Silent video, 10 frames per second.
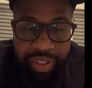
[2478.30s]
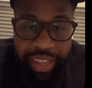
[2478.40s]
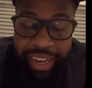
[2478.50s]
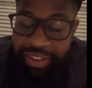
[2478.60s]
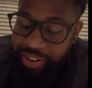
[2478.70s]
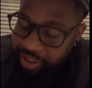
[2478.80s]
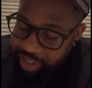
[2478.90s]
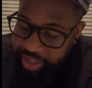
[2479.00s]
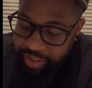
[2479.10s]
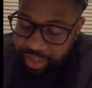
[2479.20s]
That's
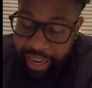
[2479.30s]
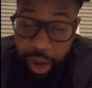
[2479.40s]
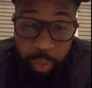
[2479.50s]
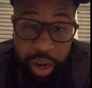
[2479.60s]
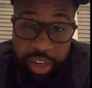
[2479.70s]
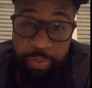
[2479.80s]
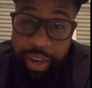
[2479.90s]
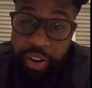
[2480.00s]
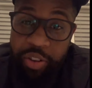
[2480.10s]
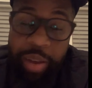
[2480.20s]
crazy. Yeah, I watch
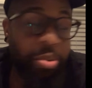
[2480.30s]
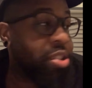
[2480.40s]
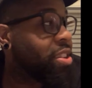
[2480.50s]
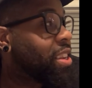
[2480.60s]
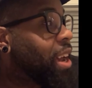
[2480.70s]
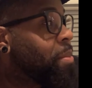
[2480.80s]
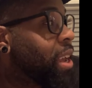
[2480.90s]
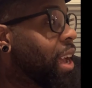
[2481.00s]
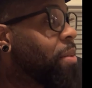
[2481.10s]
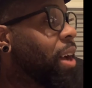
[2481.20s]
battle rap all the time.
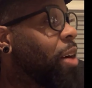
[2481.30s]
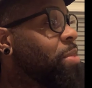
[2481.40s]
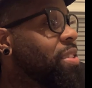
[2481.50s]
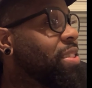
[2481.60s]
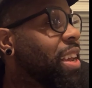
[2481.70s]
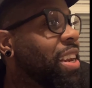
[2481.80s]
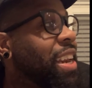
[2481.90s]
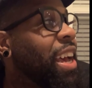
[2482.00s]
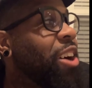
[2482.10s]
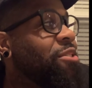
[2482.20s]
Like I'll be sitting
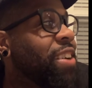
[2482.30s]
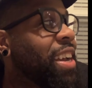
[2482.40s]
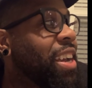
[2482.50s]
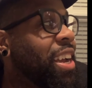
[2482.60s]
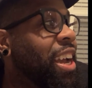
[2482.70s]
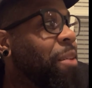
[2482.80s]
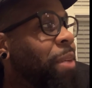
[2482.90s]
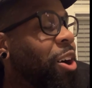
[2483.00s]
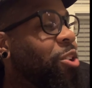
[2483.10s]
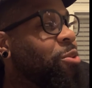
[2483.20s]
down, right?
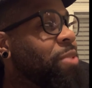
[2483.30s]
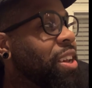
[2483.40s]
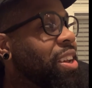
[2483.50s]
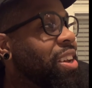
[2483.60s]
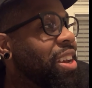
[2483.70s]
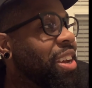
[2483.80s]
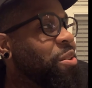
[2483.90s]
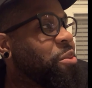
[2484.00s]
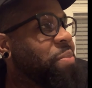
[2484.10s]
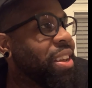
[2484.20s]
My homie
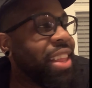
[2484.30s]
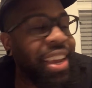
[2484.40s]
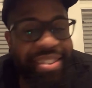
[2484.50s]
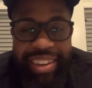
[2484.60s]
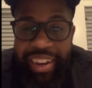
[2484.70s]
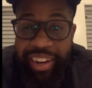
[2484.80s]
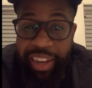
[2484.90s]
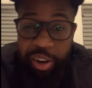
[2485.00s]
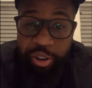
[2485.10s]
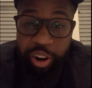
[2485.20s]
will be like sitting
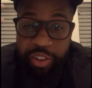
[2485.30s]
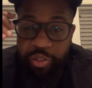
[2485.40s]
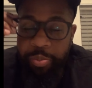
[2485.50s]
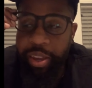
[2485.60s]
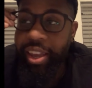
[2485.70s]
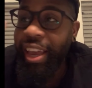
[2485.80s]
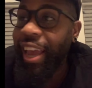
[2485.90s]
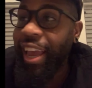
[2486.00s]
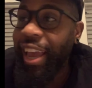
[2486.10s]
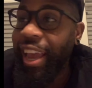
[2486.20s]
like across from me.
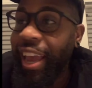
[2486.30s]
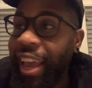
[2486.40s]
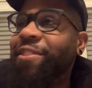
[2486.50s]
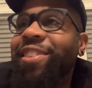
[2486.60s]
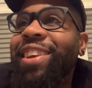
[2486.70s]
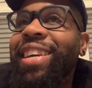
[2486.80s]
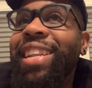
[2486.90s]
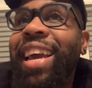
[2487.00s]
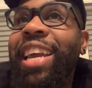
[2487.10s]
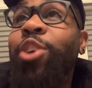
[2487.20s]
And all of a sudden,
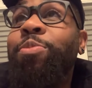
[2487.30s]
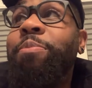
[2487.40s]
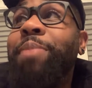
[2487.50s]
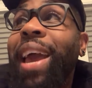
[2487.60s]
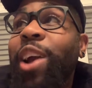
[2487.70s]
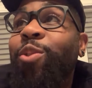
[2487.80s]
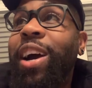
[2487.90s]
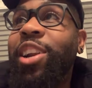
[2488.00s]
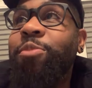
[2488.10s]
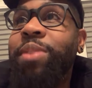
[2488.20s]
like, it'll be mad
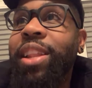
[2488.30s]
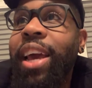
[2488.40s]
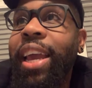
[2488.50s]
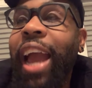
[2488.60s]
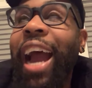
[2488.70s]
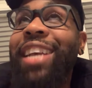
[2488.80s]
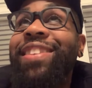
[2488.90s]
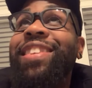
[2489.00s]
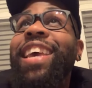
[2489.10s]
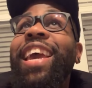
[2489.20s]
quiet. I'll be like, I
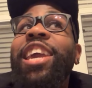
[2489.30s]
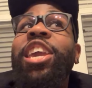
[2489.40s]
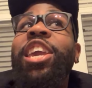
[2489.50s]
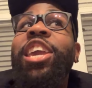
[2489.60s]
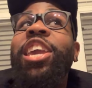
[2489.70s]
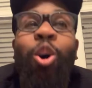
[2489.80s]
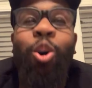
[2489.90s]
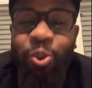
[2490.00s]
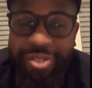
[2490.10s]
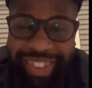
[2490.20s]
say,
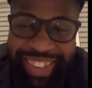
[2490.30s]
yo.